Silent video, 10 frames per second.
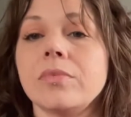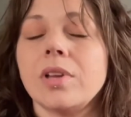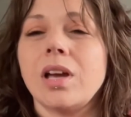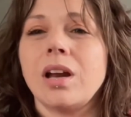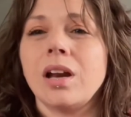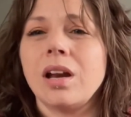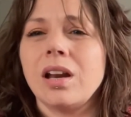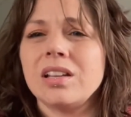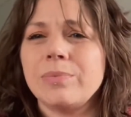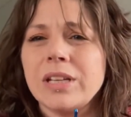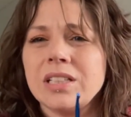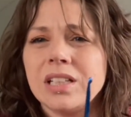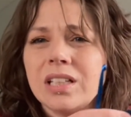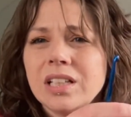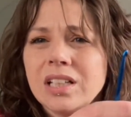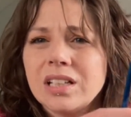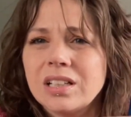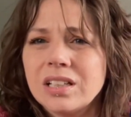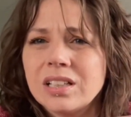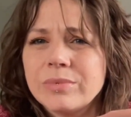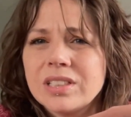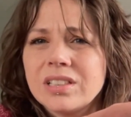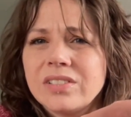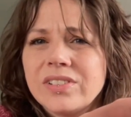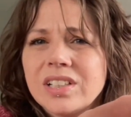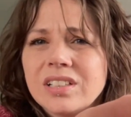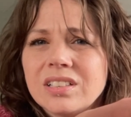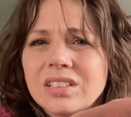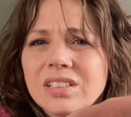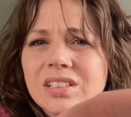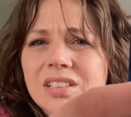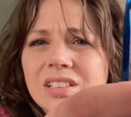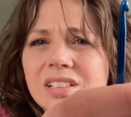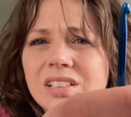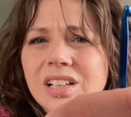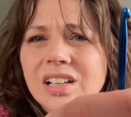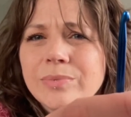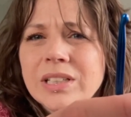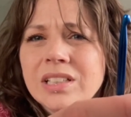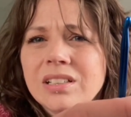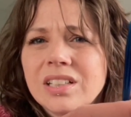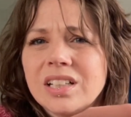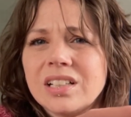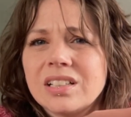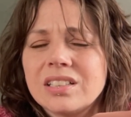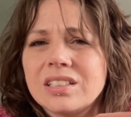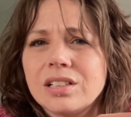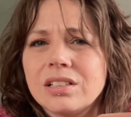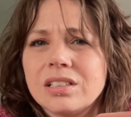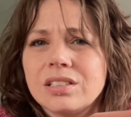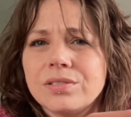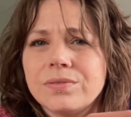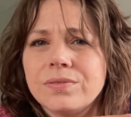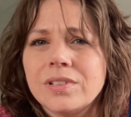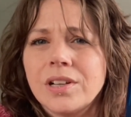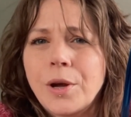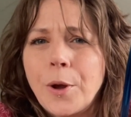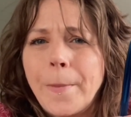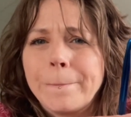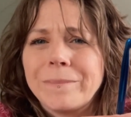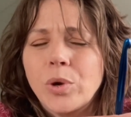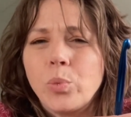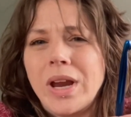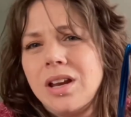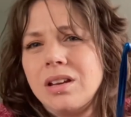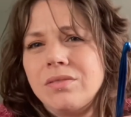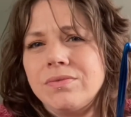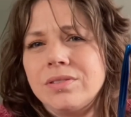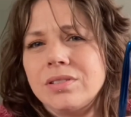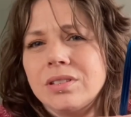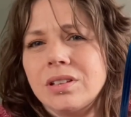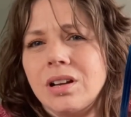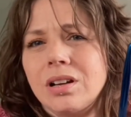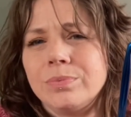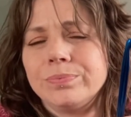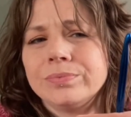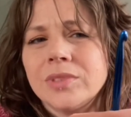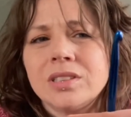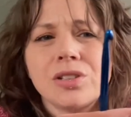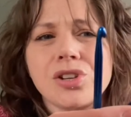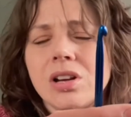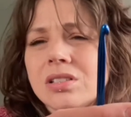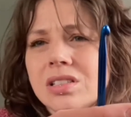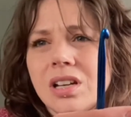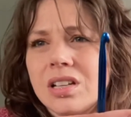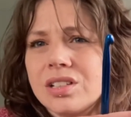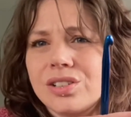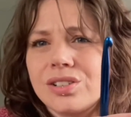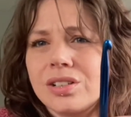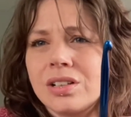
And it's basically, let me see if I can, yeah, it's basically like a series of waves. It's a shell stitch,